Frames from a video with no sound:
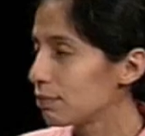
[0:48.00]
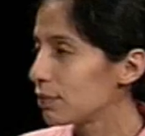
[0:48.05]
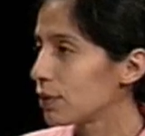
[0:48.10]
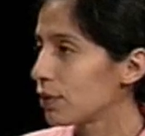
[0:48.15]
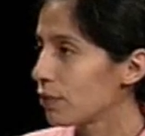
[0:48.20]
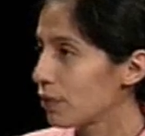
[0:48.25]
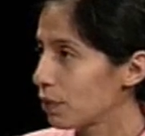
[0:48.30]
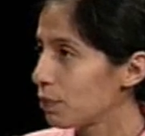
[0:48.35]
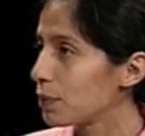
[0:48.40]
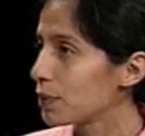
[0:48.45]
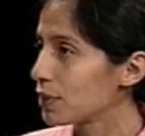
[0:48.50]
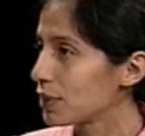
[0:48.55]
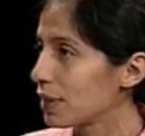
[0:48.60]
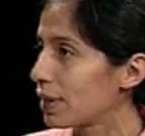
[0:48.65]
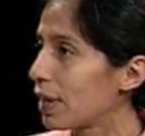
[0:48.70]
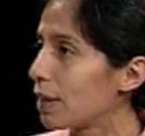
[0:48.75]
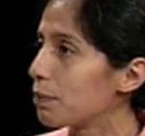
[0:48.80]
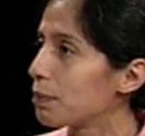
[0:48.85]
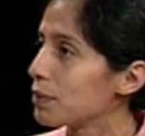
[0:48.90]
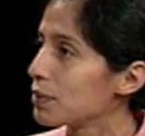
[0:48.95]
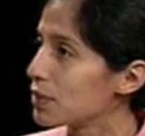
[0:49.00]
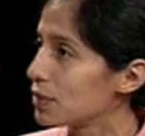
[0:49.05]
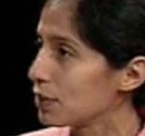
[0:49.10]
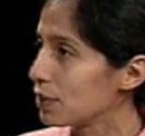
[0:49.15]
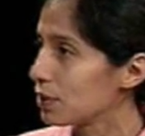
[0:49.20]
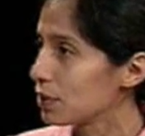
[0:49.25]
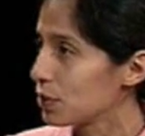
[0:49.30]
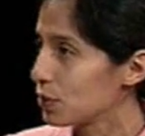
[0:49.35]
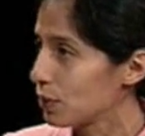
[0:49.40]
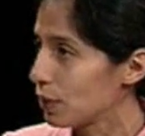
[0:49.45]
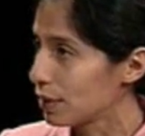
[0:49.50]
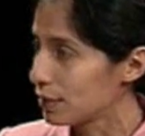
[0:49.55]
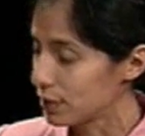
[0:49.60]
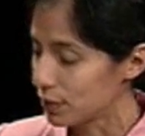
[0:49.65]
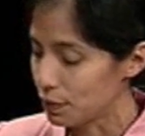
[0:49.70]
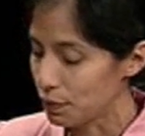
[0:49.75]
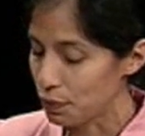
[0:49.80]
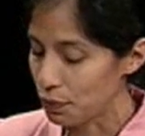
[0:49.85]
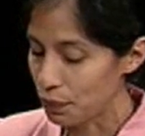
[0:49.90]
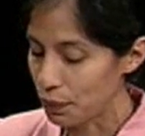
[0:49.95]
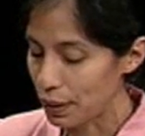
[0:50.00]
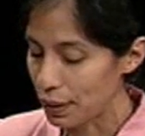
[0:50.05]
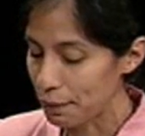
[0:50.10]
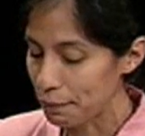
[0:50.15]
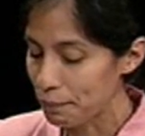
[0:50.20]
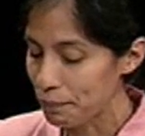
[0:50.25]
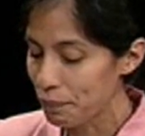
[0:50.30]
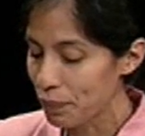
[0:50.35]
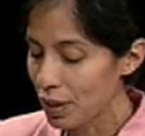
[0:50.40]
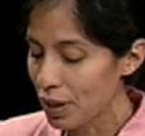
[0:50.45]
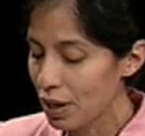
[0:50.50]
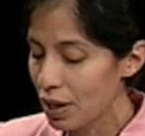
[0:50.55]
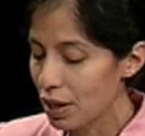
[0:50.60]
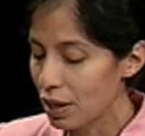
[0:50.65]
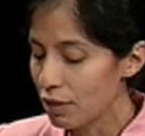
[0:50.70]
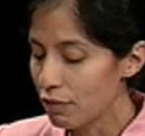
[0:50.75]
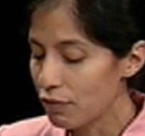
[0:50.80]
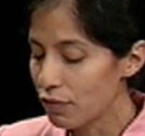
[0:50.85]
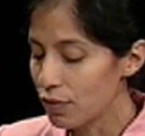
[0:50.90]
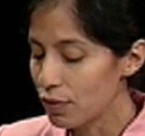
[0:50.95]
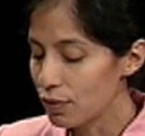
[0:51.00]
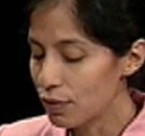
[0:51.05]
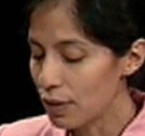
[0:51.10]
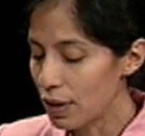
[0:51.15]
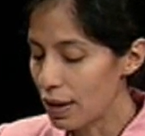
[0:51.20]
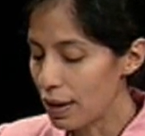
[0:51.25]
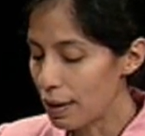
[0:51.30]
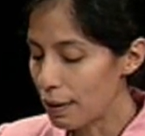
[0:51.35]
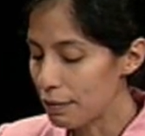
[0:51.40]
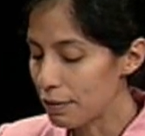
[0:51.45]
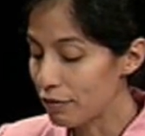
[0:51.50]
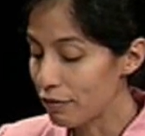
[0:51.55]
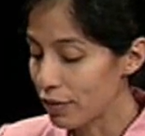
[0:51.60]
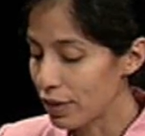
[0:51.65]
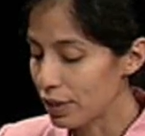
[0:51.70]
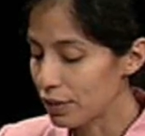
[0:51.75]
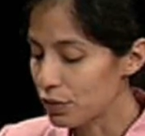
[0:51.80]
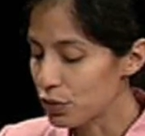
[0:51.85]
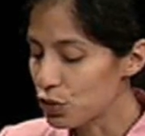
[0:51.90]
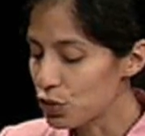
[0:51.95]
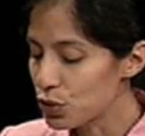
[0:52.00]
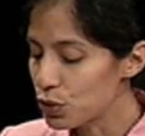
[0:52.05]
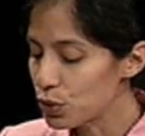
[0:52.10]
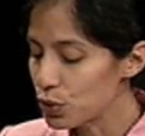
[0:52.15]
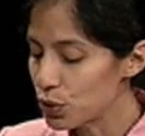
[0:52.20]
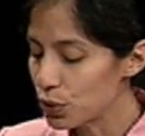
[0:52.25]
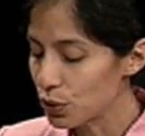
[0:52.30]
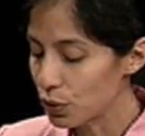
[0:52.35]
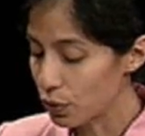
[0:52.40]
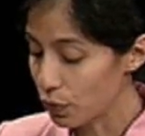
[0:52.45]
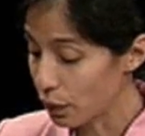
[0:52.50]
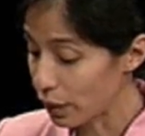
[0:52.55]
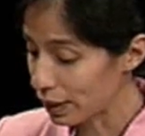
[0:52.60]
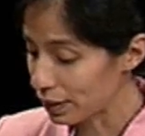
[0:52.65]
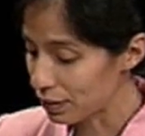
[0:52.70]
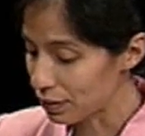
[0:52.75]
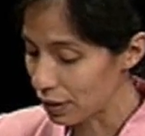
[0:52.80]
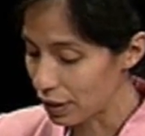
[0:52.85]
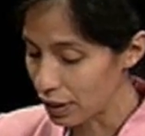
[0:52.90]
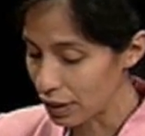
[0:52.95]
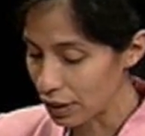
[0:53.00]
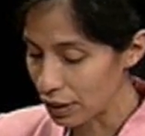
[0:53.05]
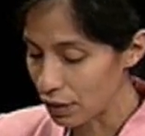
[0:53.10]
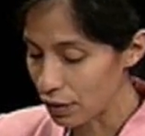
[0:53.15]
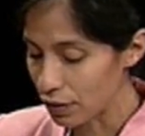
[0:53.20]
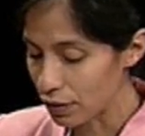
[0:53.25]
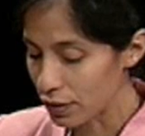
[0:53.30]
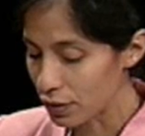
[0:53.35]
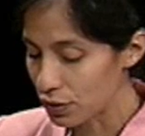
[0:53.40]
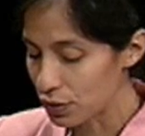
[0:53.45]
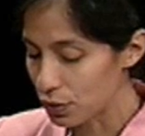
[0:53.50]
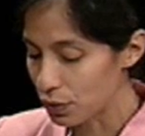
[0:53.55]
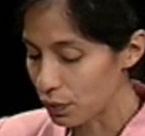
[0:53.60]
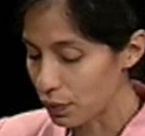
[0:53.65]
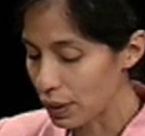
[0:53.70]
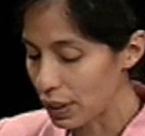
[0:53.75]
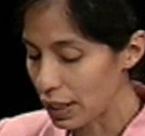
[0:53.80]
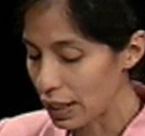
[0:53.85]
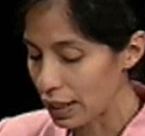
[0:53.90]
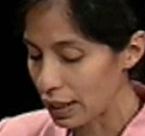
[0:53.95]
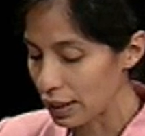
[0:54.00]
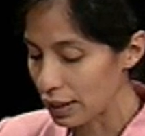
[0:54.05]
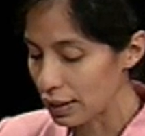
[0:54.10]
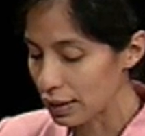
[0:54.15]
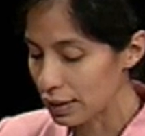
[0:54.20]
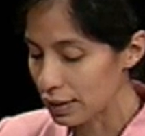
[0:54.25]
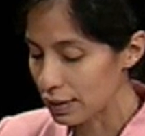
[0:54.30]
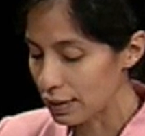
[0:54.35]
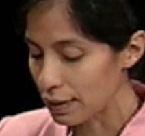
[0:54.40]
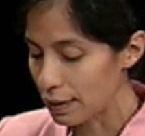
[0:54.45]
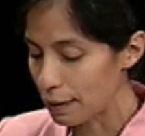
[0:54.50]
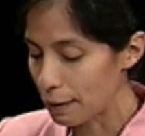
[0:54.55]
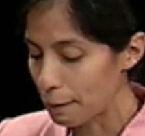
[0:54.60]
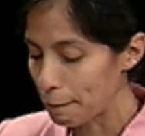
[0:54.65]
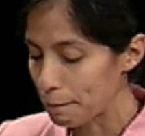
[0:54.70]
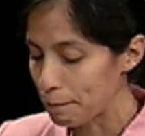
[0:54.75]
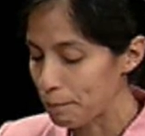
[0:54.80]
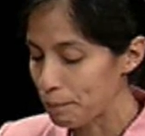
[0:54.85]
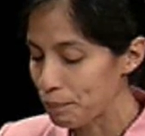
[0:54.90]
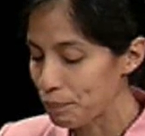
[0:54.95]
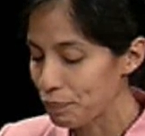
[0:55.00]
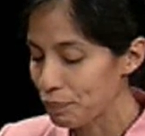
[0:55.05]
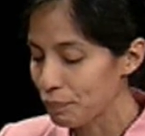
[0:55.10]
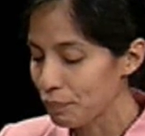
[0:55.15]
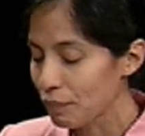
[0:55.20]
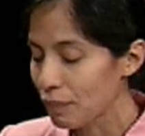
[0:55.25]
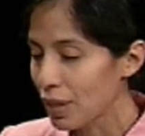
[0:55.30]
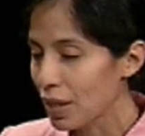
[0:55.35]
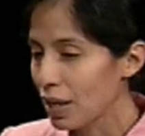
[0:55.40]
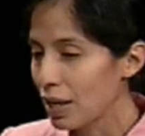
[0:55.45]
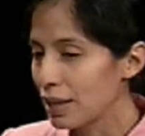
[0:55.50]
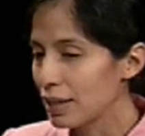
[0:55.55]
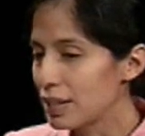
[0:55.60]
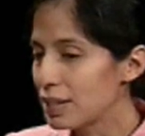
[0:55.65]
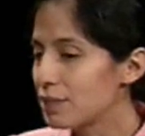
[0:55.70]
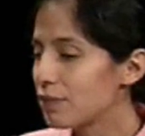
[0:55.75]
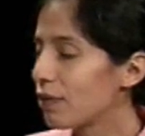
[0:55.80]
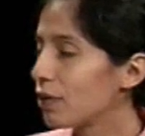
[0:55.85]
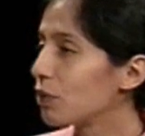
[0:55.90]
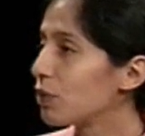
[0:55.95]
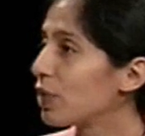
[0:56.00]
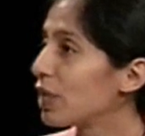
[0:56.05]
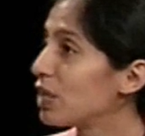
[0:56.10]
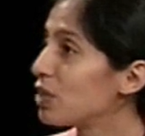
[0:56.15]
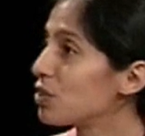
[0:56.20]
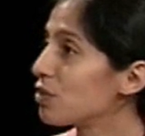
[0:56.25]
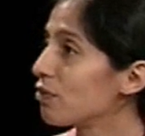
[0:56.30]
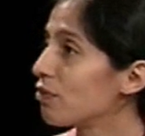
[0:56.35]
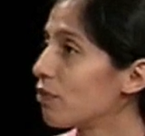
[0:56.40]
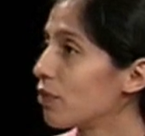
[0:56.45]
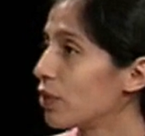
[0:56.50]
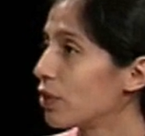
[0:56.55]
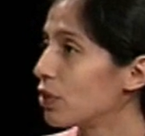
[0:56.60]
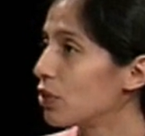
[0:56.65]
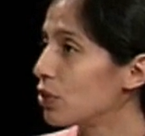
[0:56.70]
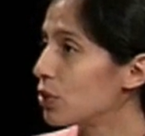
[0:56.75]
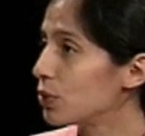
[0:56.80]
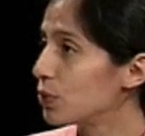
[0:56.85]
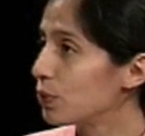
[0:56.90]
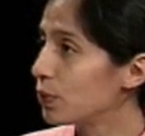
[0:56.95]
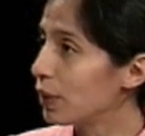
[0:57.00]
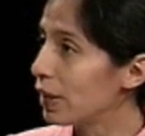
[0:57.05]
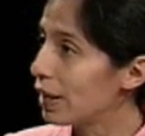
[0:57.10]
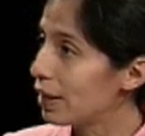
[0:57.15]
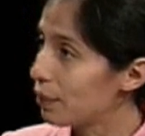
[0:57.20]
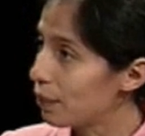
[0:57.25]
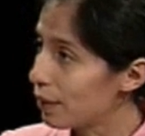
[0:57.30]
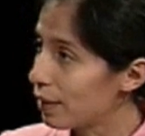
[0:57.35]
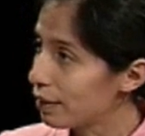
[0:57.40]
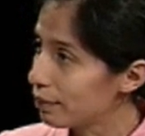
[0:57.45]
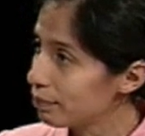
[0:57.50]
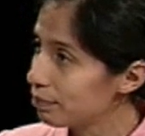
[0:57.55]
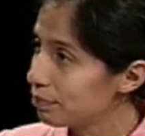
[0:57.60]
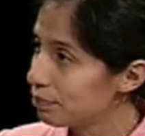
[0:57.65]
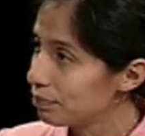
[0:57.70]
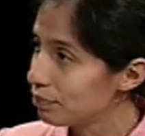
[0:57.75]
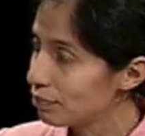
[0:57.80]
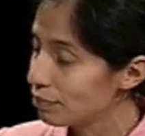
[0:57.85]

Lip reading: something was set up in 2003. If I understood you correctly, in order to create this foundation for a new era,